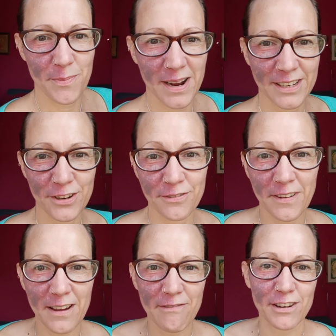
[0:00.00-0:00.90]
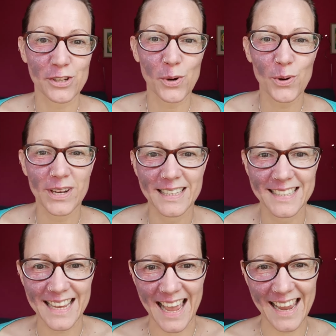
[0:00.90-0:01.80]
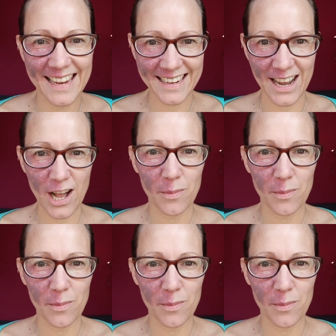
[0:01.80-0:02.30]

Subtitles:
my new favorite toy today.